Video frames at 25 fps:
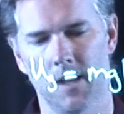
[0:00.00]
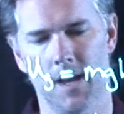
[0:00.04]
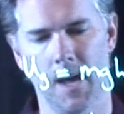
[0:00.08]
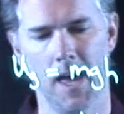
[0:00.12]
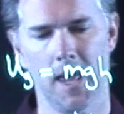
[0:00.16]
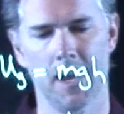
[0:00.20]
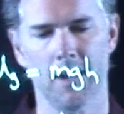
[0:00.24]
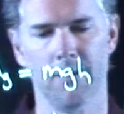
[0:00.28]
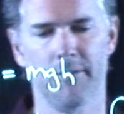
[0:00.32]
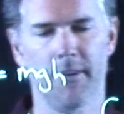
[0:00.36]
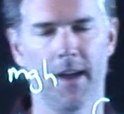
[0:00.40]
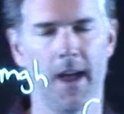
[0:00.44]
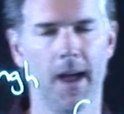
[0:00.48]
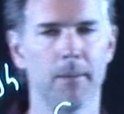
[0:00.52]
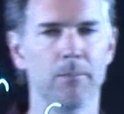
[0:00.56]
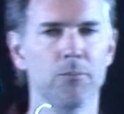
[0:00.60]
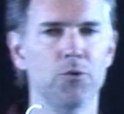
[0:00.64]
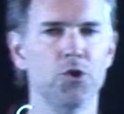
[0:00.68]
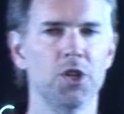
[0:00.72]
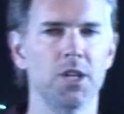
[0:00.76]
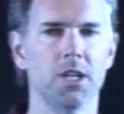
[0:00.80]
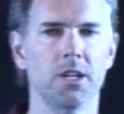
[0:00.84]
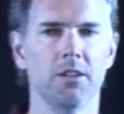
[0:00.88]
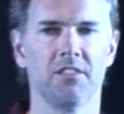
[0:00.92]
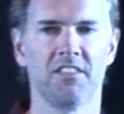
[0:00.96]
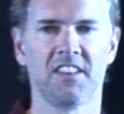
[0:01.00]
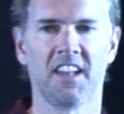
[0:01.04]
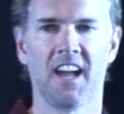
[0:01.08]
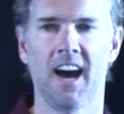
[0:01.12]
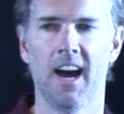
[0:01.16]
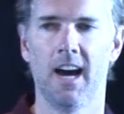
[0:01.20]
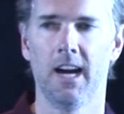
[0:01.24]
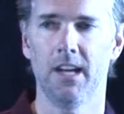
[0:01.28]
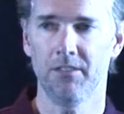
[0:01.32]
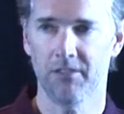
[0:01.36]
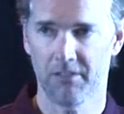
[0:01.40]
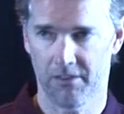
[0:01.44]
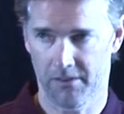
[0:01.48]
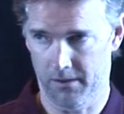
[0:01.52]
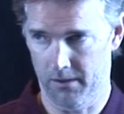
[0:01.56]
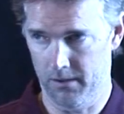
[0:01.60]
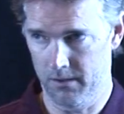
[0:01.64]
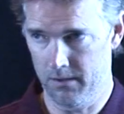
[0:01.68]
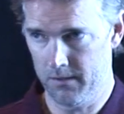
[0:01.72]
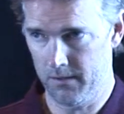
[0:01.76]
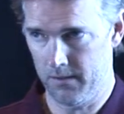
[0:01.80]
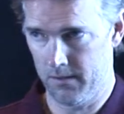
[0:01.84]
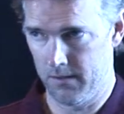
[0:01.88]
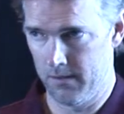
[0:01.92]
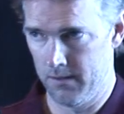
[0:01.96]
And if mg is
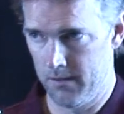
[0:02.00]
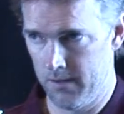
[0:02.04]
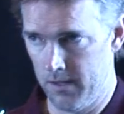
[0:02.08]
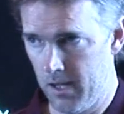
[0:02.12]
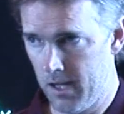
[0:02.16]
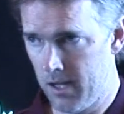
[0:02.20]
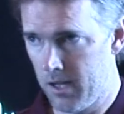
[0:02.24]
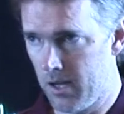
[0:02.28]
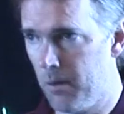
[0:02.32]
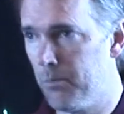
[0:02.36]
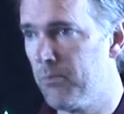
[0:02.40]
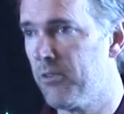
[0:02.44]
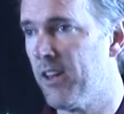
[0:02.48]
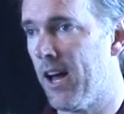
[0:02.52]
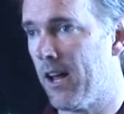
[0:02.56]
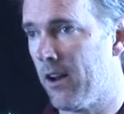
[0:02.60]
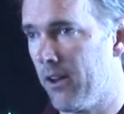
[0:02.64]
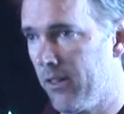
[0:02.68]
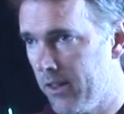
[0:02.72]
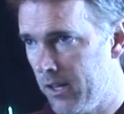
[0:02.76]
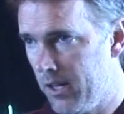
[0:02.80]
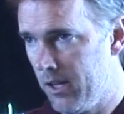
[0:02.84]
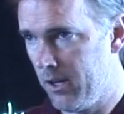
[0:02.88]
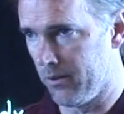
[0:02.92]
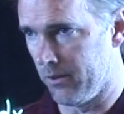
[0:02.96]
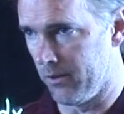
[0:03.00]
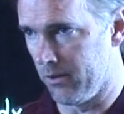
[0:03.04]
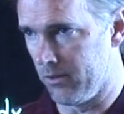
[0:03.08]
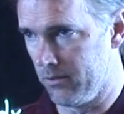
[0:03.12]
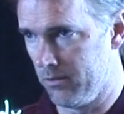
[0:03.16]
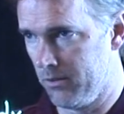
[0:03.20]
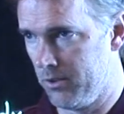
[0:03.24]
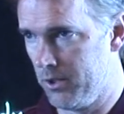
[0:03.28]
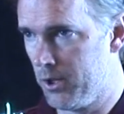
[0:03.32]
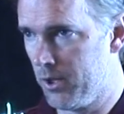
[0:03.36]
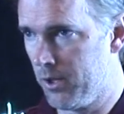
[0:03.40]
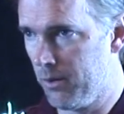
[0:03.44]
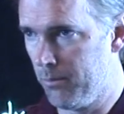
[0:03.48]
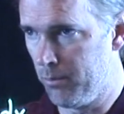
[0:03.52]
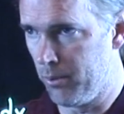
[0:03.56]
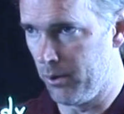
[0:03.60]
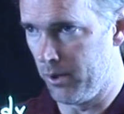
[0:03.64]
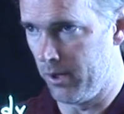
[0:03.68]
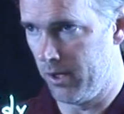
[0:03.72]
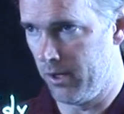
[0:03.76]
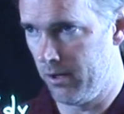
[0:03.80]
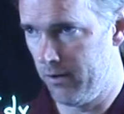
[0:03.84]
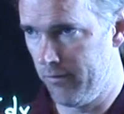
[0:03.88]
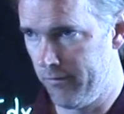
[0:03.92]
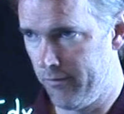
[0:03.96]
constant, it comes out of the integral. You can
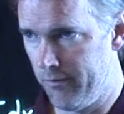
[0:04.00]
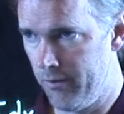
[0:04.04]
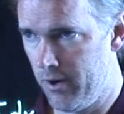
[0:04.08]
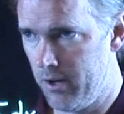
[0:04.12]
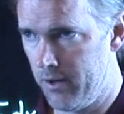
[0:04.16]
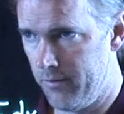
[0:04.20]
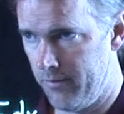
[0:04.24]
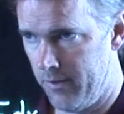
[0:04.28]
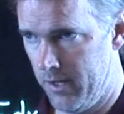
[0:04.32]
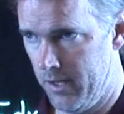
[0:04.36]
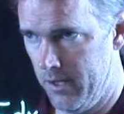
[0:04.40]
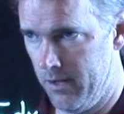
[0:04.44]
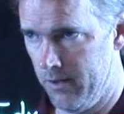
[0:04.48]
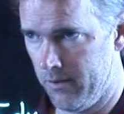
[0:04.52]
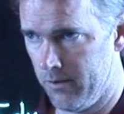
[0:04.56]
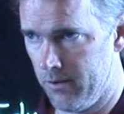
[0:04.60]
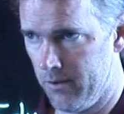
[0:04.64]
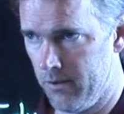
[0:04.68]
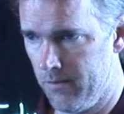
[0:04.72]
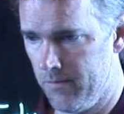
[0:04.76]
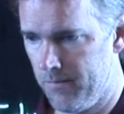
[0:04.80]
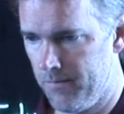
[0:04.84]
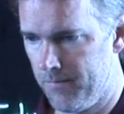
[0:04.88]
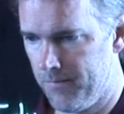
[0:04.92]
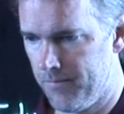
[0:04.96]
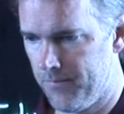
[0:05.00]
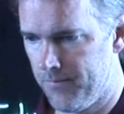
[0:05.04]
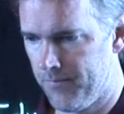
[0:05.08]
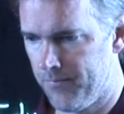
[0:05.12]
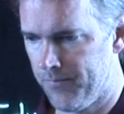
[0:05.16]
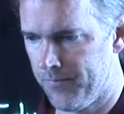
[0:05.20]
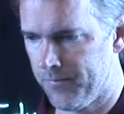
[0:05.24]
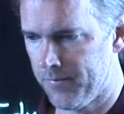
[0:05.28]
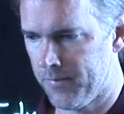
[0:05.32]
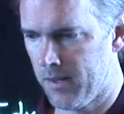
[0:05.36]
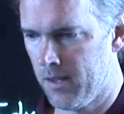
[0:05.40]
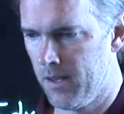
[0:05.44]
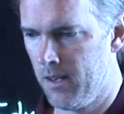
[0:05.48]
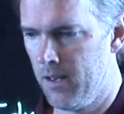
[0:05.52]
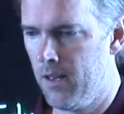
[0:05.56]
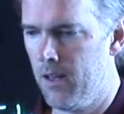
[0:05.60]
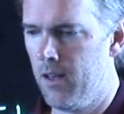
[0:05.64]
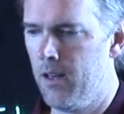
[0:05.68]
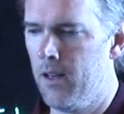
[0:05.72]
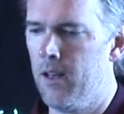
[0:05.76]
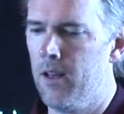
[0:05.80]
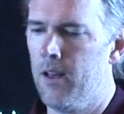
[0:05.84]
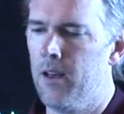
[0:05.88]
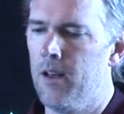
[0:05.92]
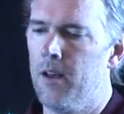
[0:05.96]
put it in front of the integral.
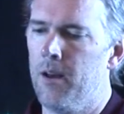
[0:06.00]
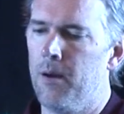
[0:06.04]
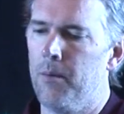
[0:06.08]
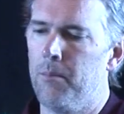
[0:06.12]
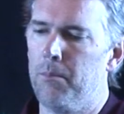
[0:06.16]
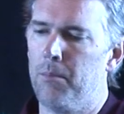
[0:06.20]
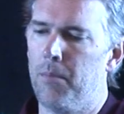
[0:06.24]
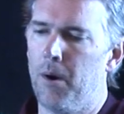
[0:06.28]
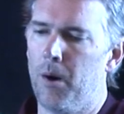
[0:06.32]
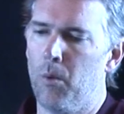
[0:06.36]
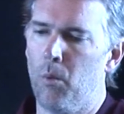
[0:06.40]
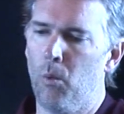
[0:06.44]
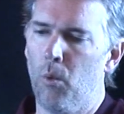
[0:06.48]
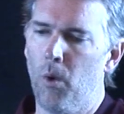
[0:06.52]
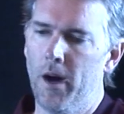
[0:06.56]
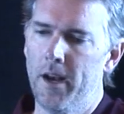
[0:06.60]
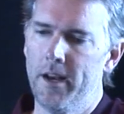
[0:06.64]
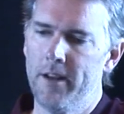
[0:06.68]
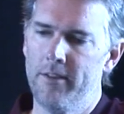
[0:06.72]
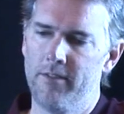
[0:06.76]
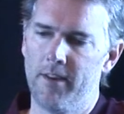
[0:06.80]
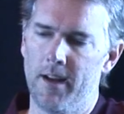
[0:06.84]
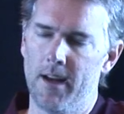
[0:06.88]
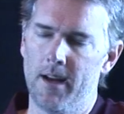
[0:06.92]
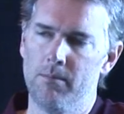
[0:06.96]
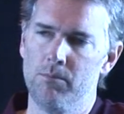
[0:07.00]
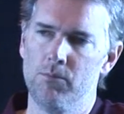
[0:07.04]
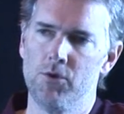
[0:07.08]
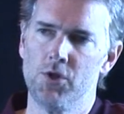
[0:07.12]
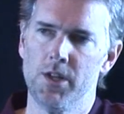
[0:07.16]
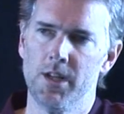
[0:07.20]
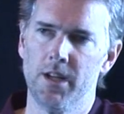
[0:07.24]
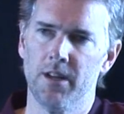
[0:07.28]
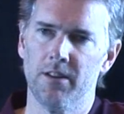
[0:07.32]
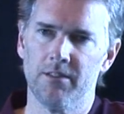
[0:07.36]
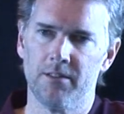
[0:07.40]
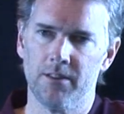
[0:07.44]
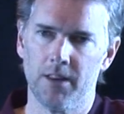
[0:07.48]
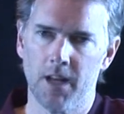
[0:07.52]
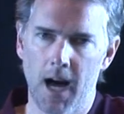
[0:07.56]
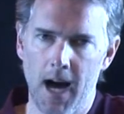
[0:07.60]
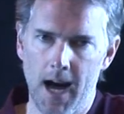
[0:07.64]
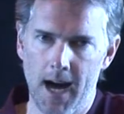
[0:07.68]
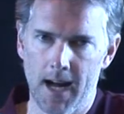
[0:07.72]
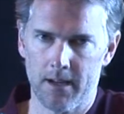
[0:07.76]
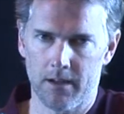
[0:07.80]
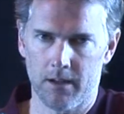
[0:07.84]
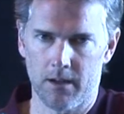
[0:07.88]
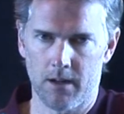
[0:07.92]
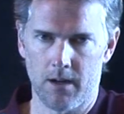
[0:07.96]
But what if mg is
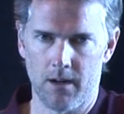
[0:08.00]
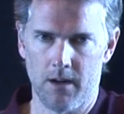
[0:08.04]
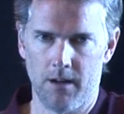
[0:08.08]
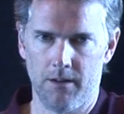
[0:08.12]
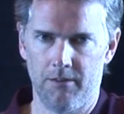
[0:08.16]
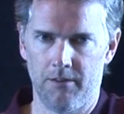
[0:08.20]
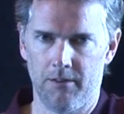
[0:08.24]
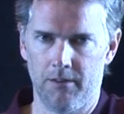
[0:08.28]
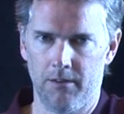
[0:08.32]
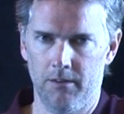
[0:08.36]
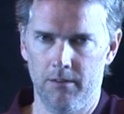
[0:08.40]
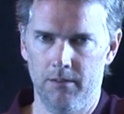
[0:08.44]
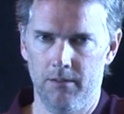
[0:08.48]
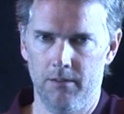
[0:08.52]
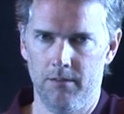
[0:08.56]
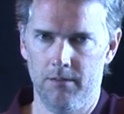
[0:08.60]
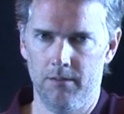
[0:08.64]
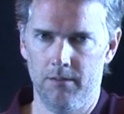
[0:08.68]
not constant?